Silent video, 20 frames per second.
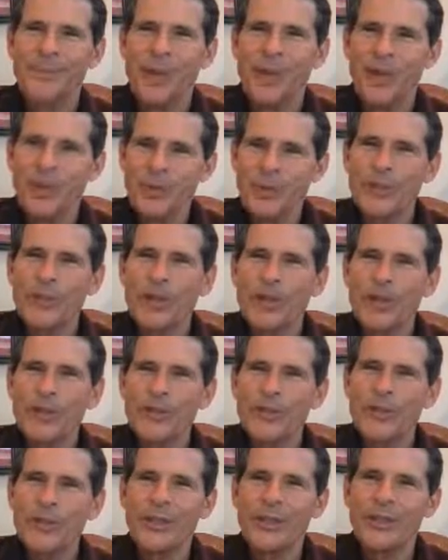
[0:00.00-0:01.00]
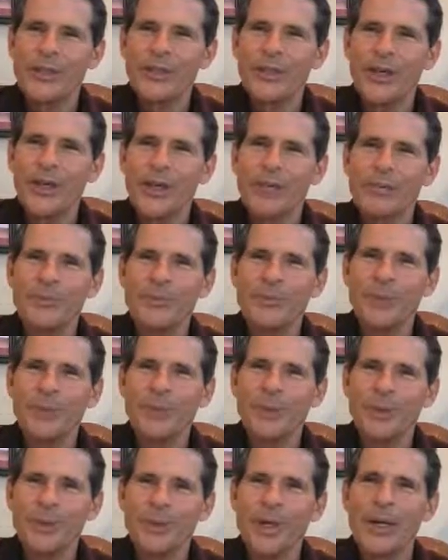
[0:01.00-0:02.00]
I hope tonight you feel his arms
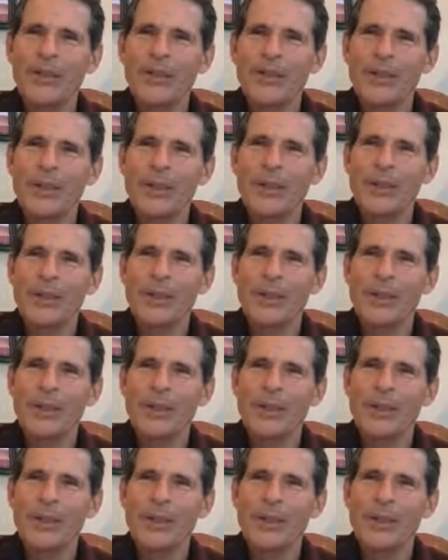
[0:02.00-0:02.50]
around you.